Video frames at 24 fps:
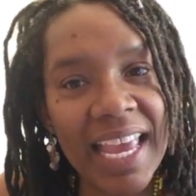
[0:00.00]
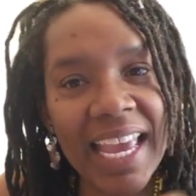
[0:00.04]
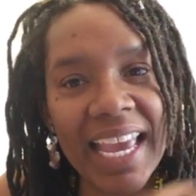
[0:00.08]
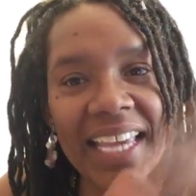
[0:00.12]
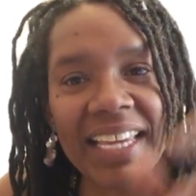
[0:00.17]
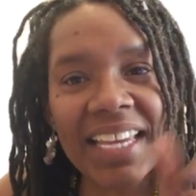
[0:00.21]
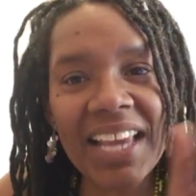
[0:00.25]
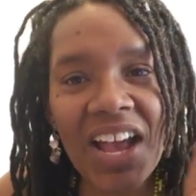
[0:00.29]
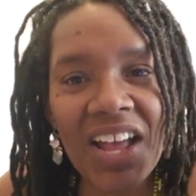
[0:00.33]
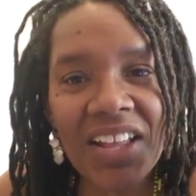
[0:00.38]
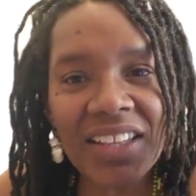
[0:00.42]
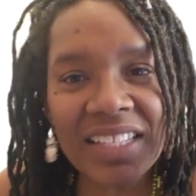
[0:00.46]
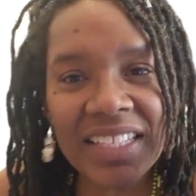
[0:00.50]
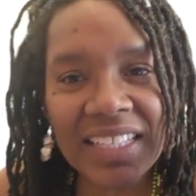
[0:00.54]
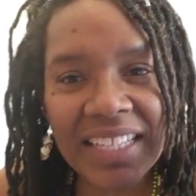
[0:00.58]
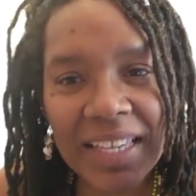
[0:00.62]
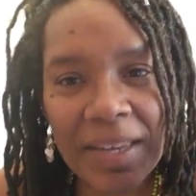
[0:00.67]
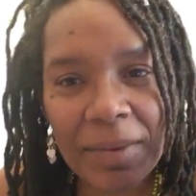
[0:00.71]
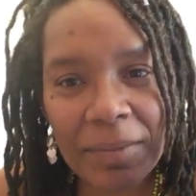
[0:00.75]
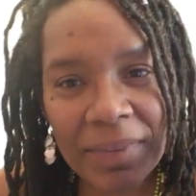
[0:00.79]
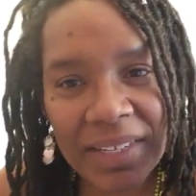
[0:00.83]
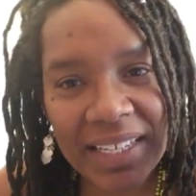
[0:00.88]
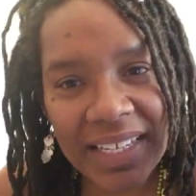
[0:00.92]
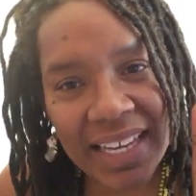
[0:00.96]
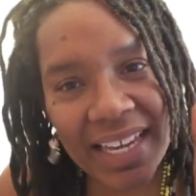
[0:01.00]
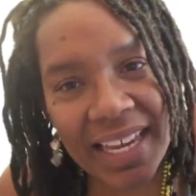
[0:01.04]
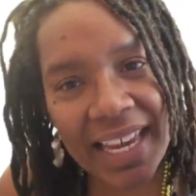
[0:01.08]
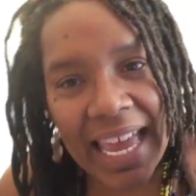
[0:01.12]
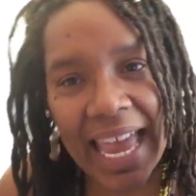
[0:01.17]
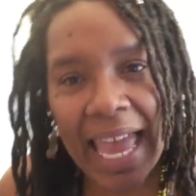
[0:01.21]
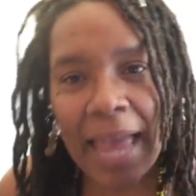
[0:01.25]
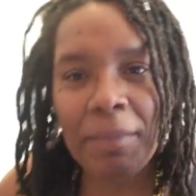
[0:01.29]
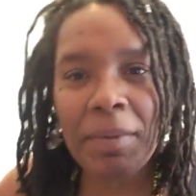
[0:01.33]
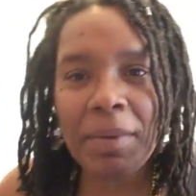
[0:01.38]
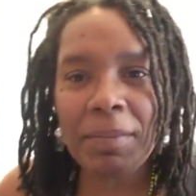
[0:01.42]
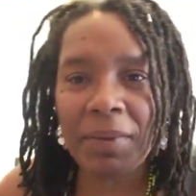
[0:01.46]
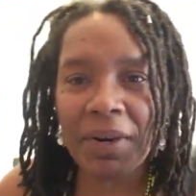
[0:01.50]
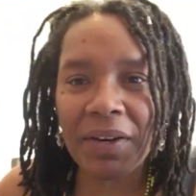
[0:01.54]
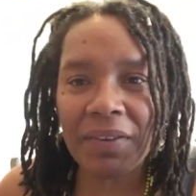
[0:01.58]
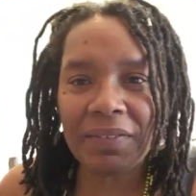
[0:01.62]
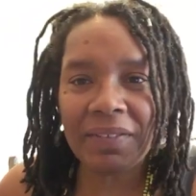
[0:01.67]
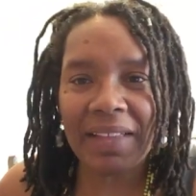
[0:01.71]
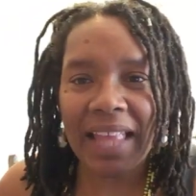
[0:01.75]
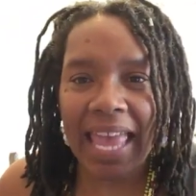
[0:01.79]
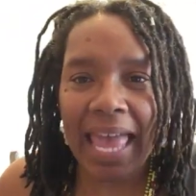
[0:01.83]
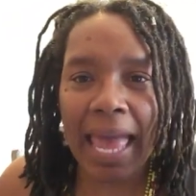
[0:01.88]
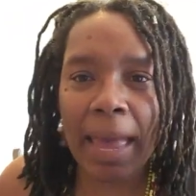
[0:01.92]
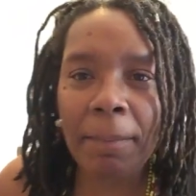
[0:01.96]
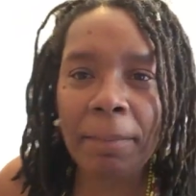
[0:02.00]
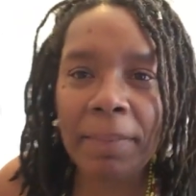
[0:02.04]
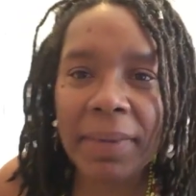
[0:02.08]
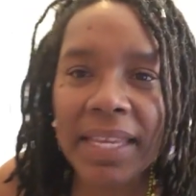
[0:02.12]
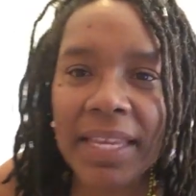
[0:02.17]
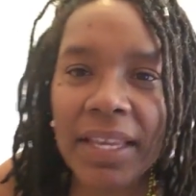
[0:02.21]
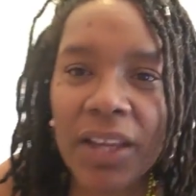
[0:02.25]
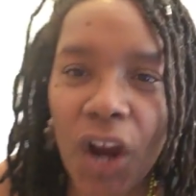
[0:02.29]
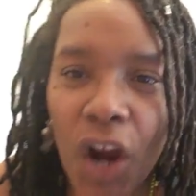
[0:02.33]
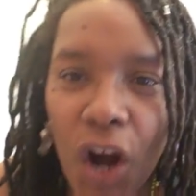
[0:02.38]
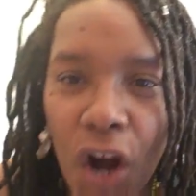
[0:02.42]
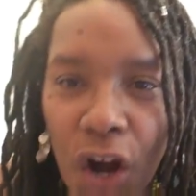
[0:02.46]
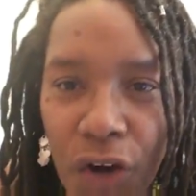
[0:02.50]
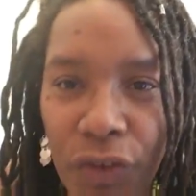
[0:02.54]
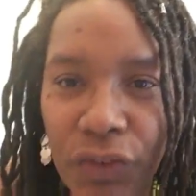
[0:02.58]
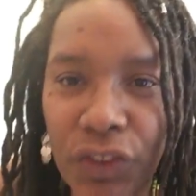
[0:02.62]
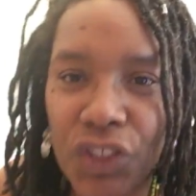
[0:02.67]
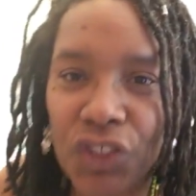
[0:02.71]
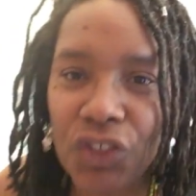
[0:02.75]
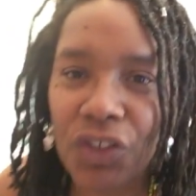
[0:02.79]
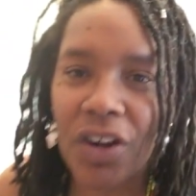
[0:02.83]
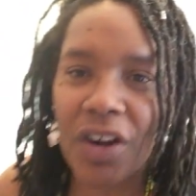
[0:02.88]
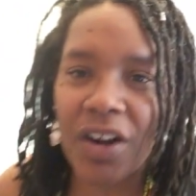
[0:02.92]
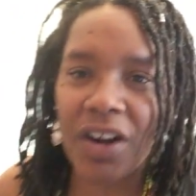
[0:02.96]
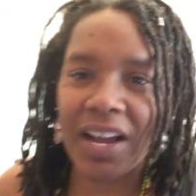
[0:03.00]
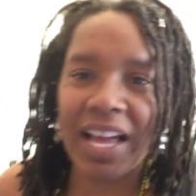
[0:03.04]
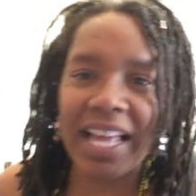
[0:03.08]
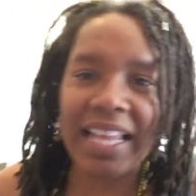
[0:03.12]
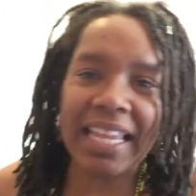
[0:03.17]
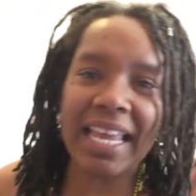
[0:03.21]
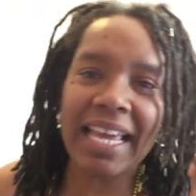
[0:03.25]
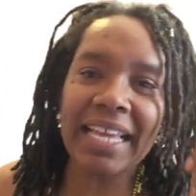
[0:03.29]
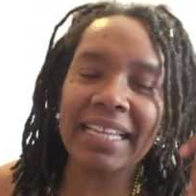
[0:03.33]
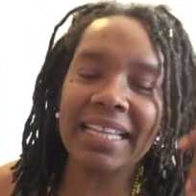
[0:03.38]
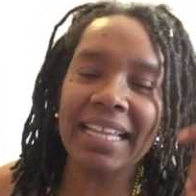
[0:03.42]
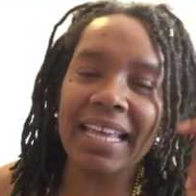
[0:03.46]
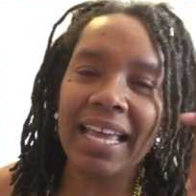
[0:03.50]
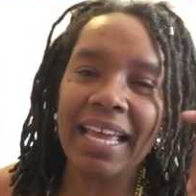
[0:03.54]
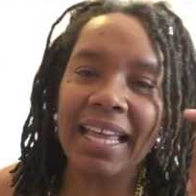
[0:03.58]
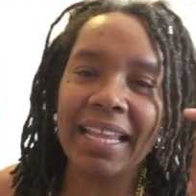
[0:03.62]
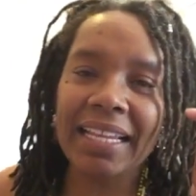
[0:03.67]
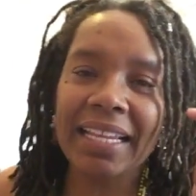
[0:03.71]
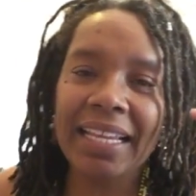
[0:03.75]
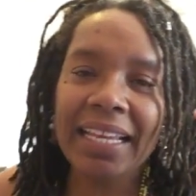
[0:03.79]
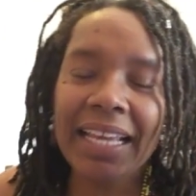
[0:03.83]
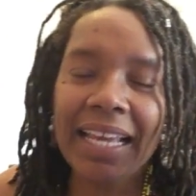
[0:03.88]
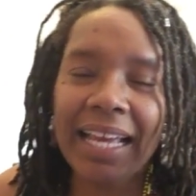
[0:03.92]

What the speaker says: And y'all look at me. Yeah, happy Earth Strong. I like that.